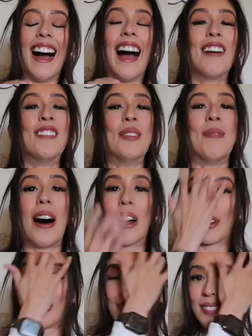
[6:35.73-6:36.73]
I'm a
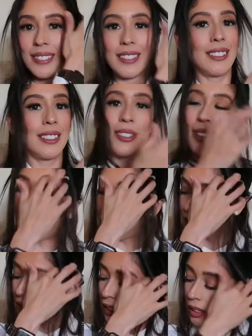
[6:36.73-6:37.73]
model. You
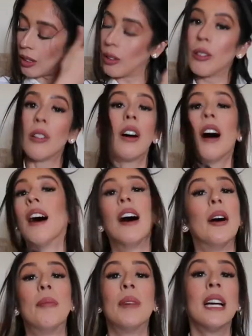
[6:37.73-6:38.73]
guys know,
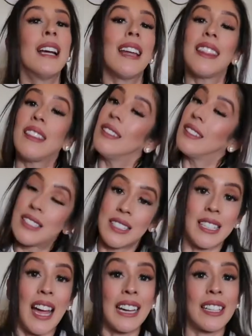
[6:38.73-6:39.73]

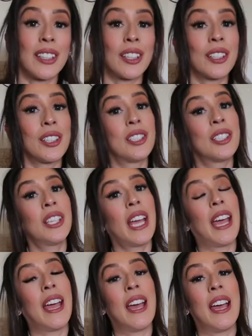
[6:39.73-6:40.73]
designers
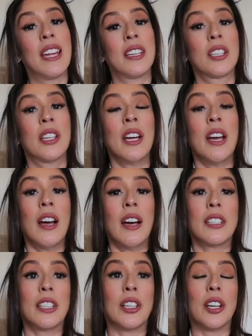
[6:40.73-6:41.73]
and,
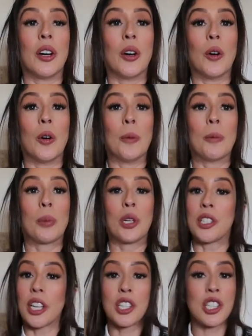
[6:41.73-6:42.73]
you know,
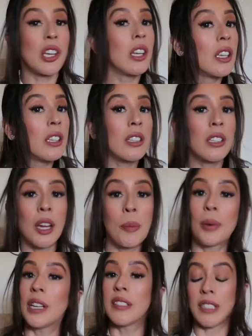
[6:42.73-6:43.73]
production
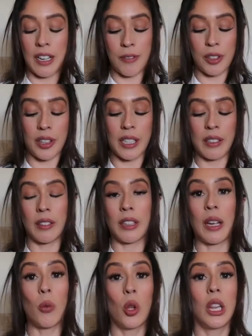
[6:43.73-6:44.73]
companies and everything,
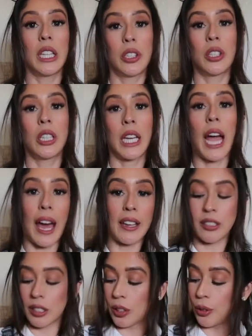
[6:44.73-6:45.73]
they will literally
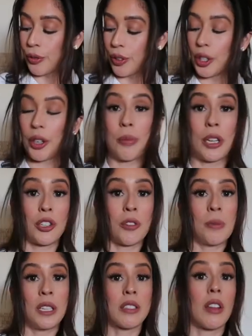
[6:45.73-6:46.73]
ask you for your
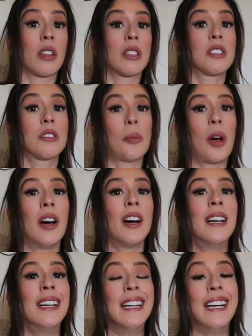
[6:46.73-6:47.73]
measurements on the
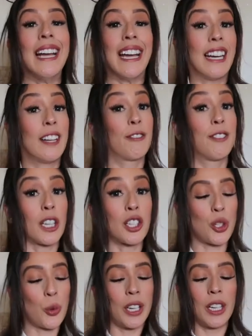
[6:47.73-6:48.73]
spot, and I
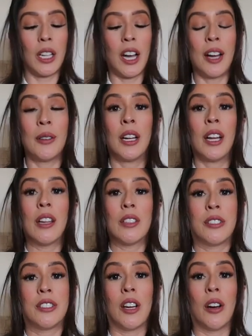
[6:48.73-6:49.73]
fluctuate a lot,
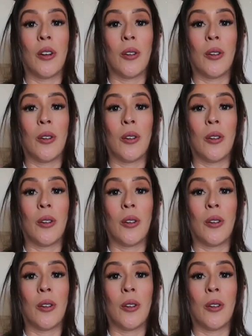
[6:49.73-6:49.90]
so